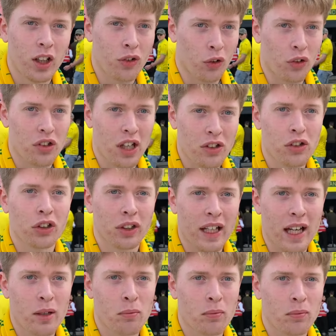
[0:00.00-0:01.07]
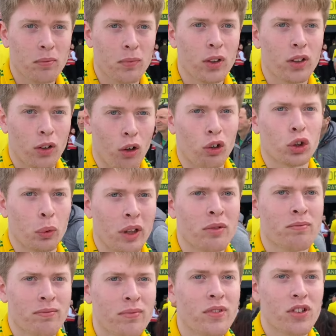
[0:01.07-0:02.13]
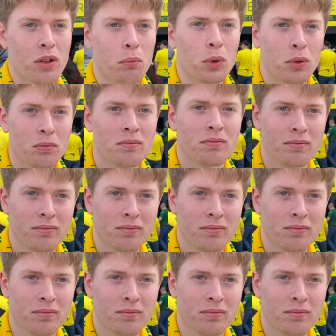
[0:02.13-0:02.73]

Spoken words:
As long as he has a good game, Norwich win. Simple. Yeah.